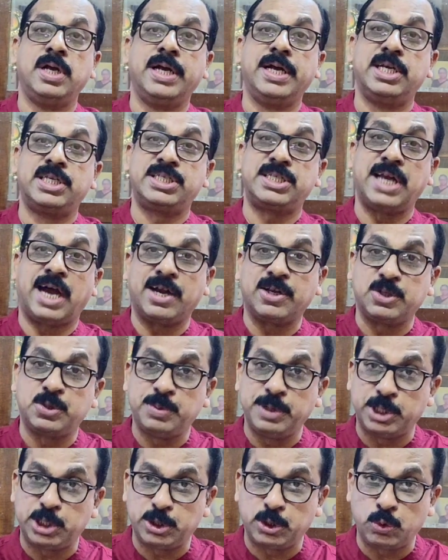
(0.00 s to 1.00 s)
It starts
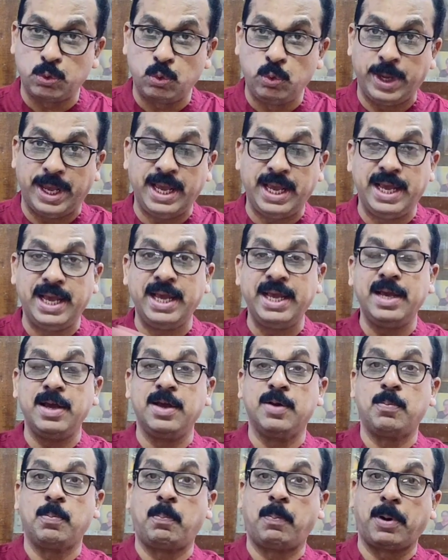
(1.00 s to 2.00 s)
with
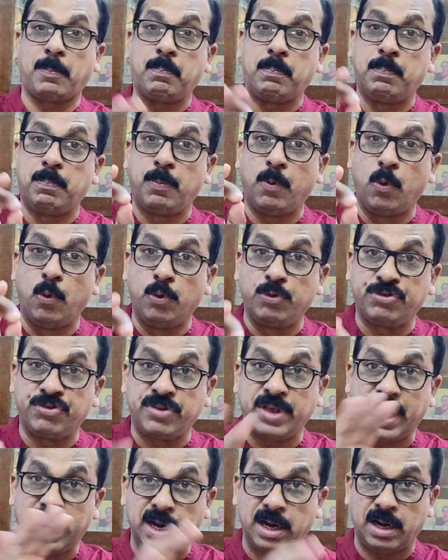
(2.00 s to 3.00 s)
2A,
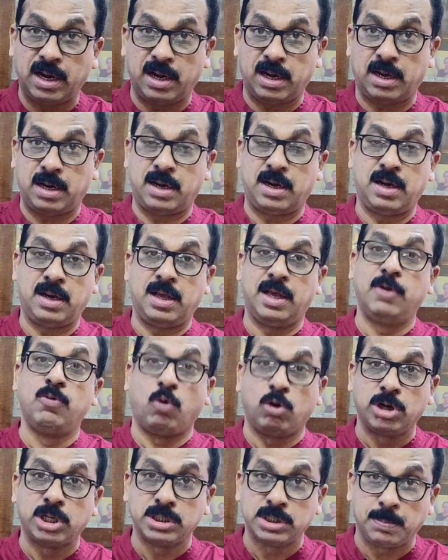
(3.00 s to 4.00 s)
proposal. And
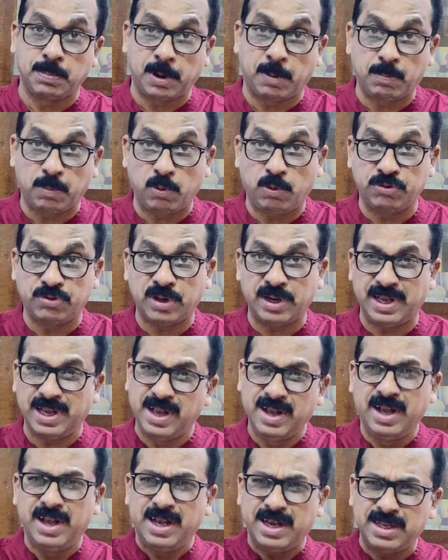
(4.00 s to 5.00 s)
what is a proposal?
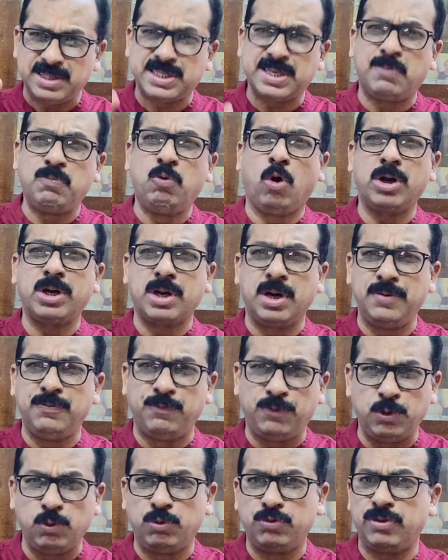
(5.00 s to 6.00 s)
It's somewhat
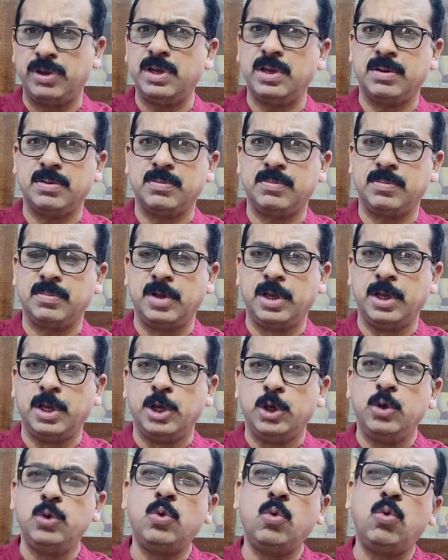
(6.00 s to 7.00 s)
confusing.
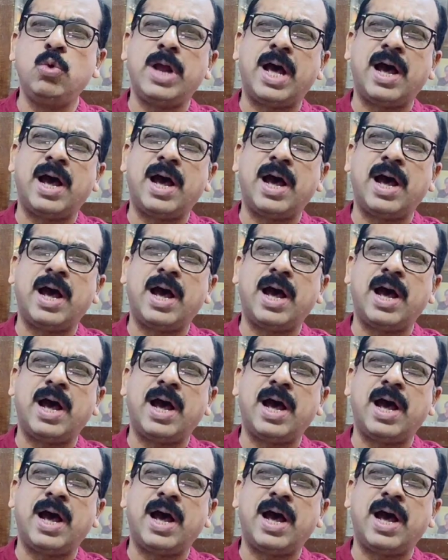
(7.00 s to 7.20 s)
You don't